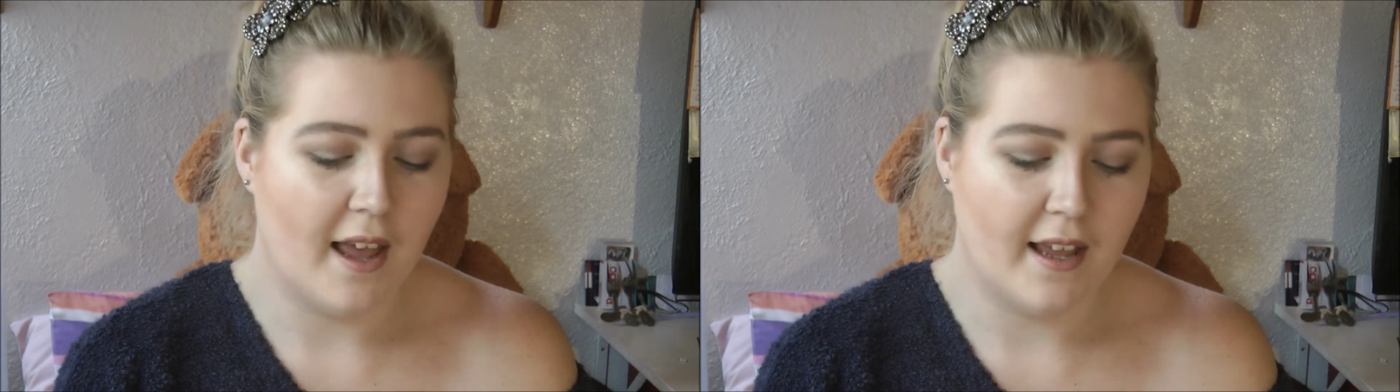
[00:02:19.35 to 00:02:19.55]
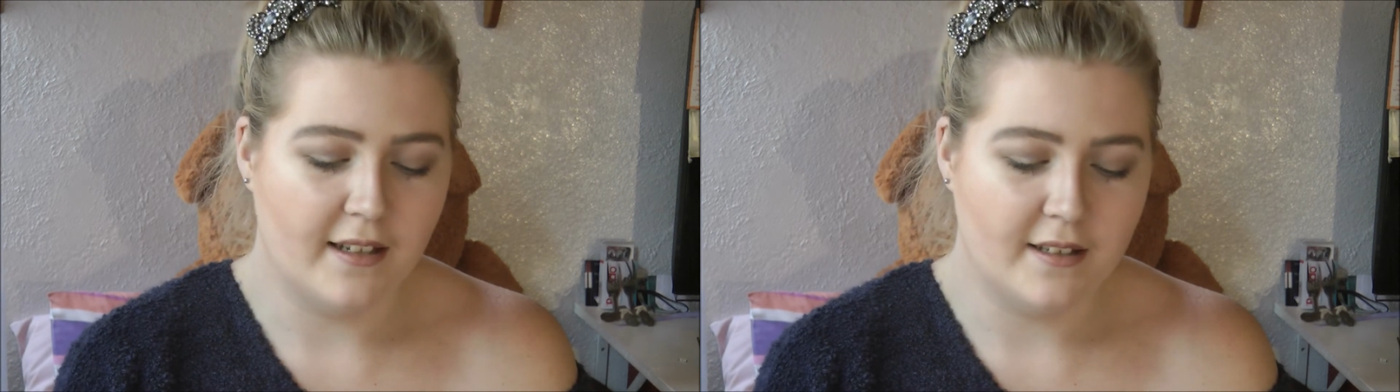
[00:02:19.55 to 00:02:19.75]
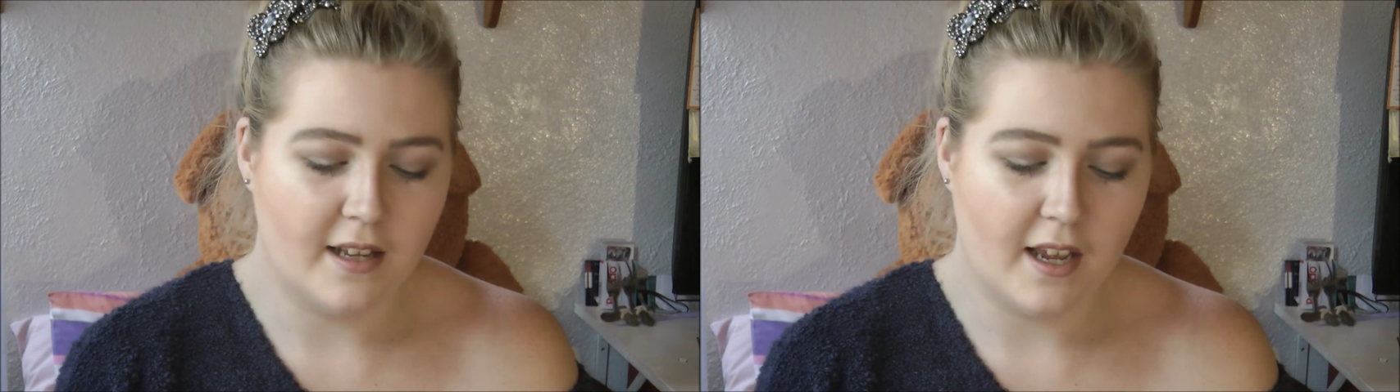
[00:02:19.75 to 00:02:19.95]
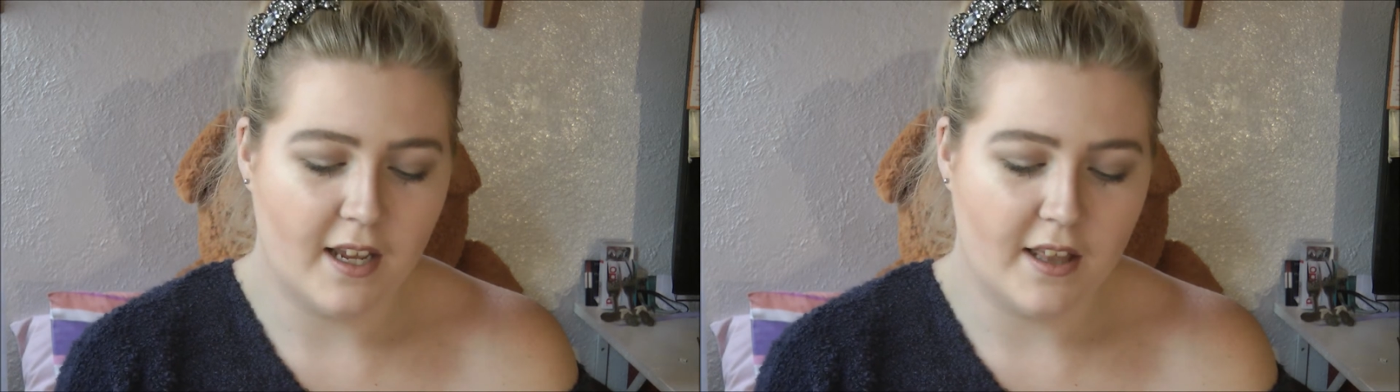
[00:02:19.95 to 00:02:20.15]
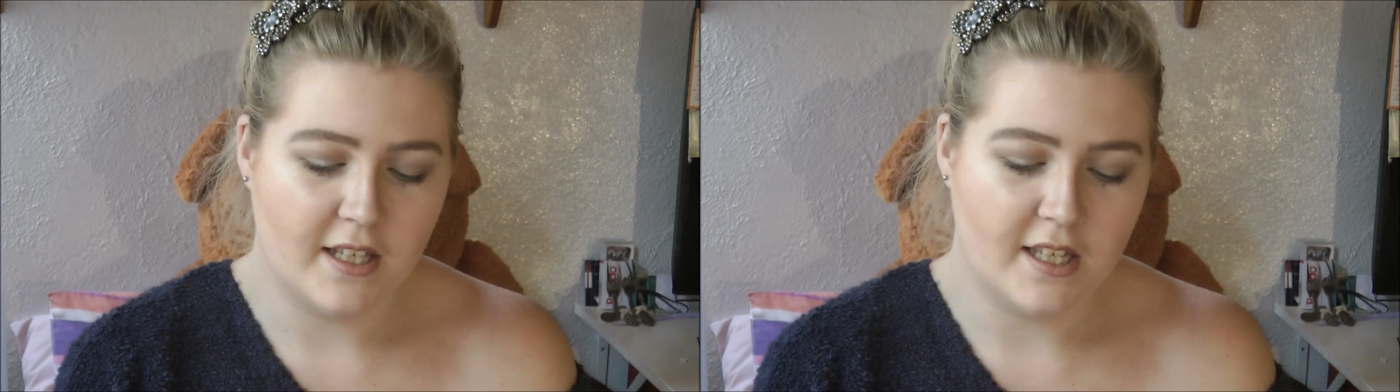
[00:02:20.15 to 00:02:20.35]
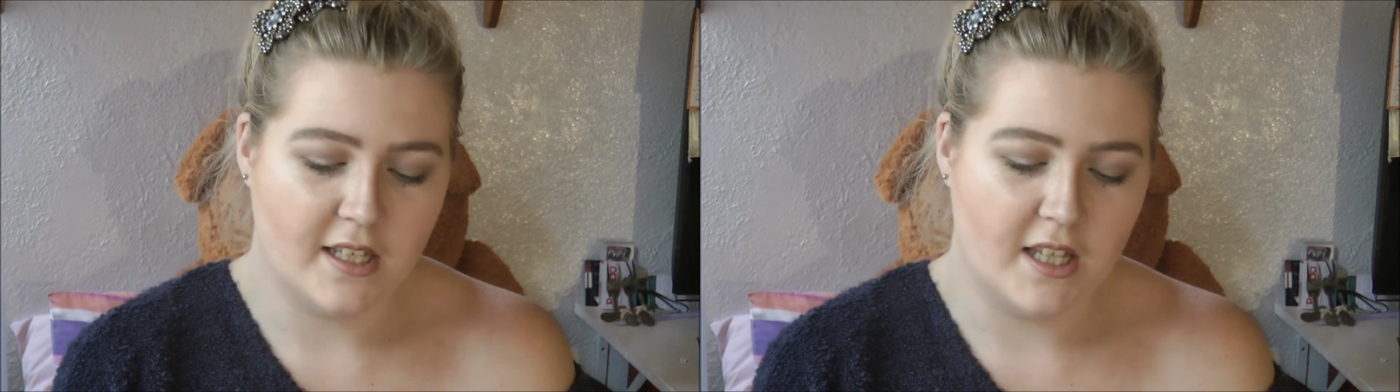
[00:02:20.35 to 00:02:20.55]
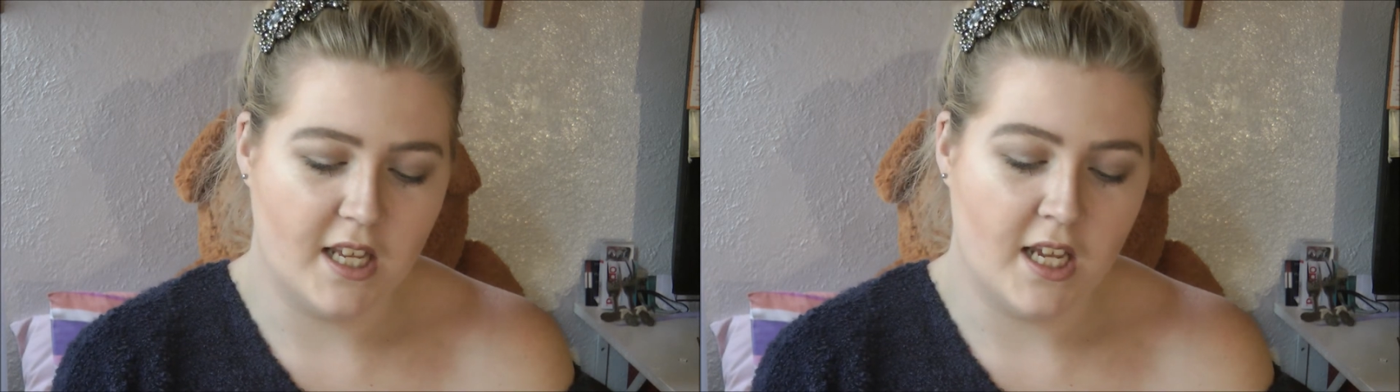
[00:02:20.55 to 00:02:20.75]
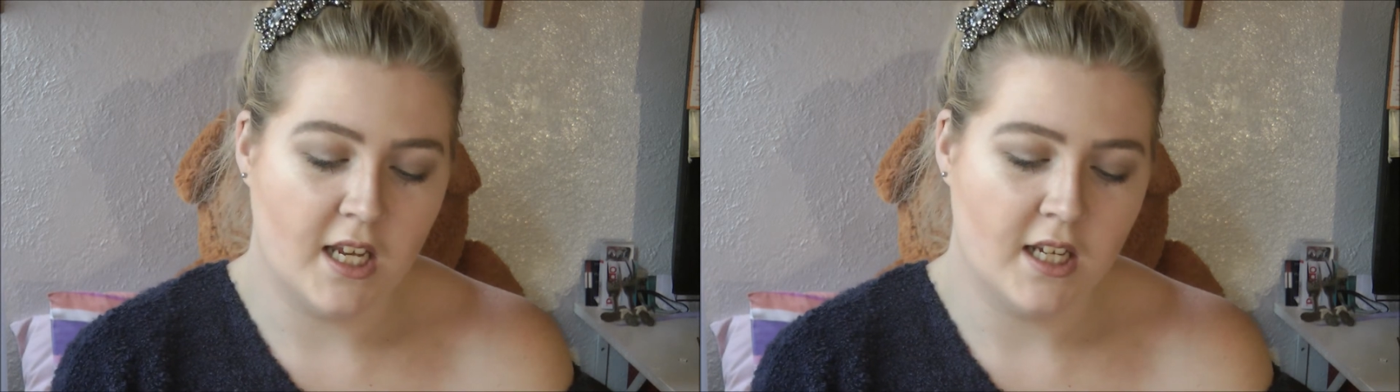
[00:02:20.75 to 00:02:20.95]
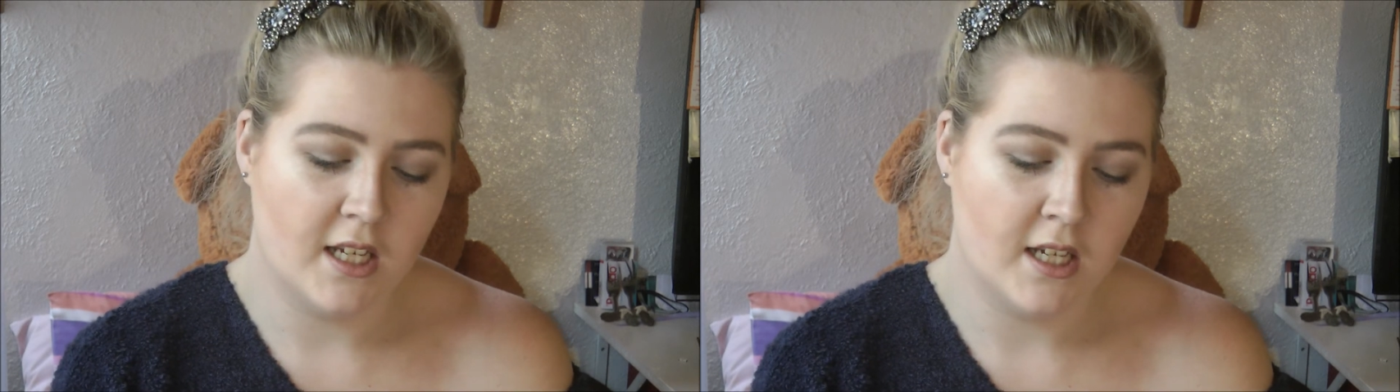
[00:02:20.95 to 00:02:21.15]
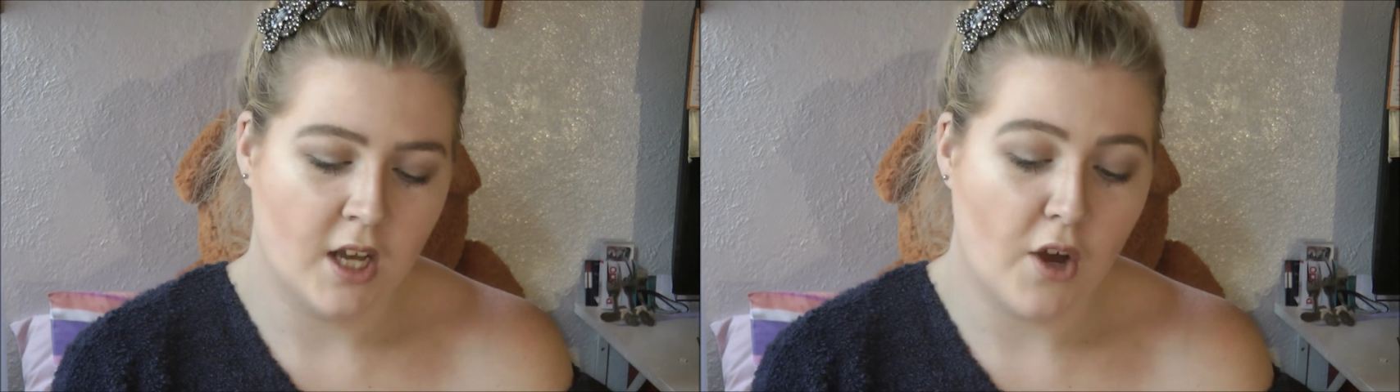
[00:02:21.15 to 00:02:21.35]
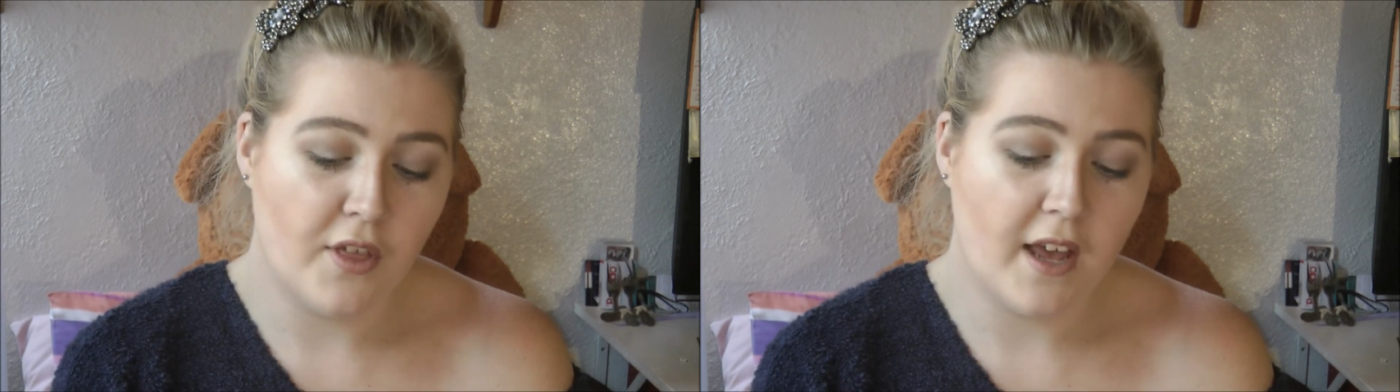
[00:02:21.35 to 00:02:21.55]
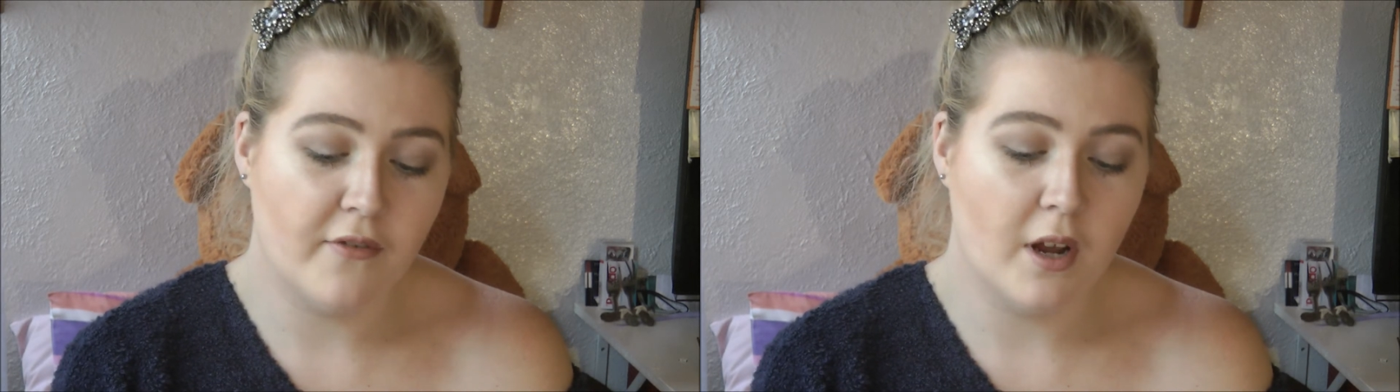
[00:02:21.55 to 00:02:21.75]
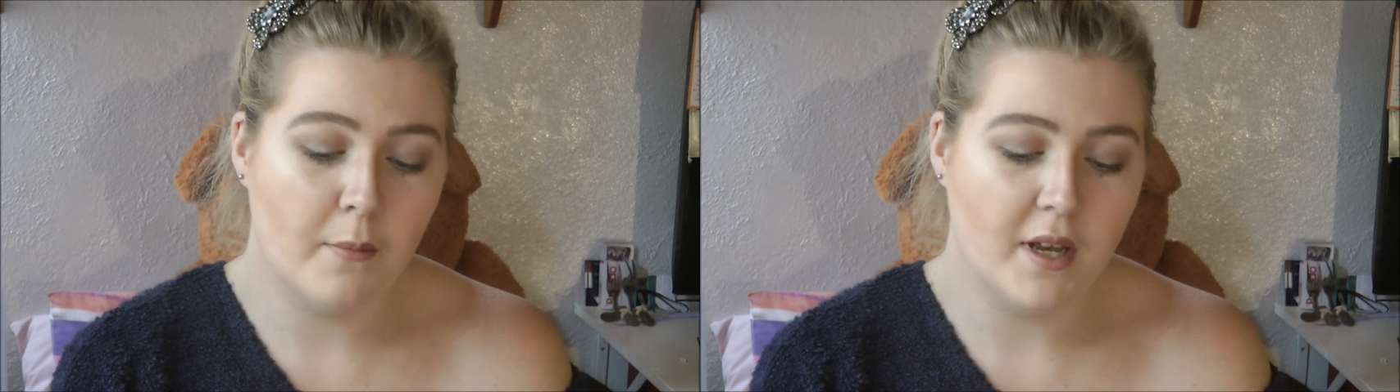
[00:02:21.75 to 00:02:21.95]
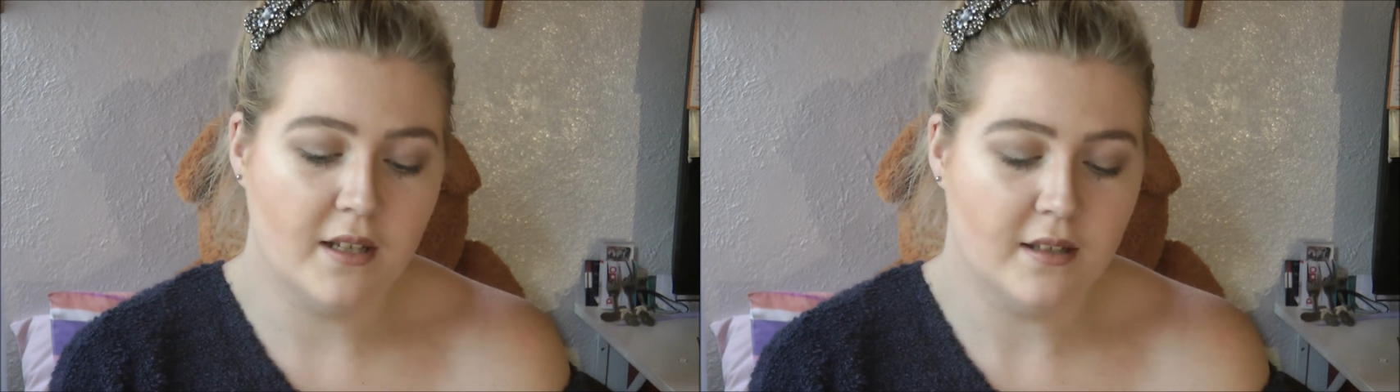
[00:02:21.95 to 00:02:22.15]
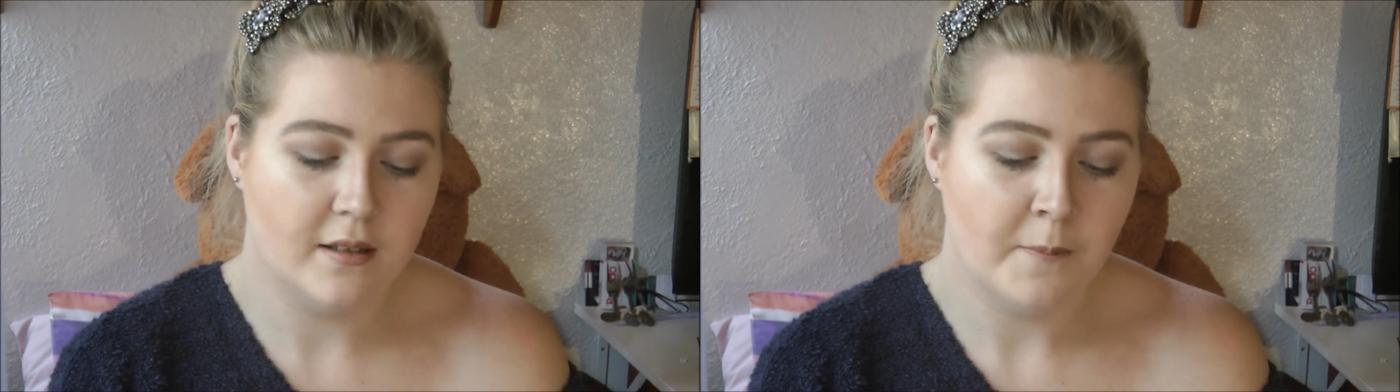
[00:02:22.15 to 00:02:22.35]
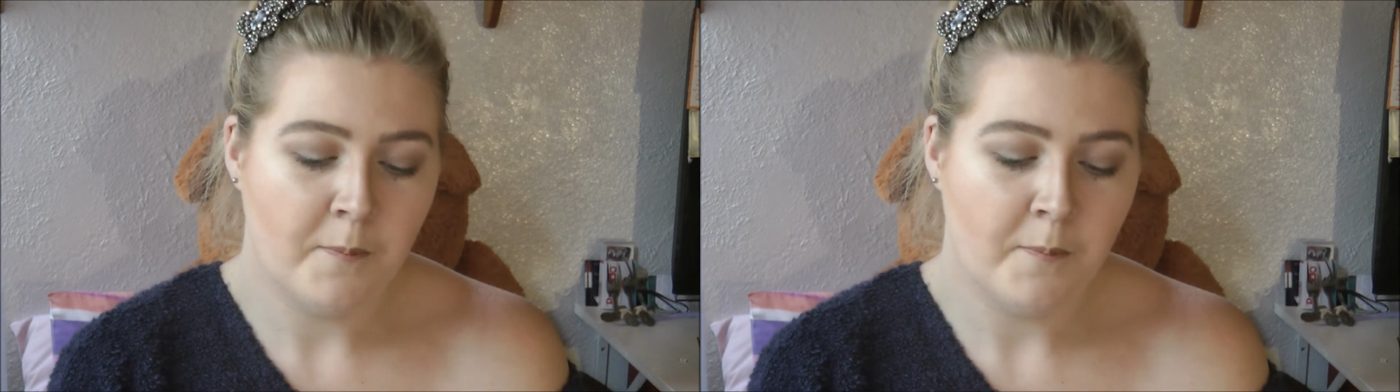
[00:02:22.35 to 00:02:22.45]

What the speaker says: And this is the, oh, they have numbers.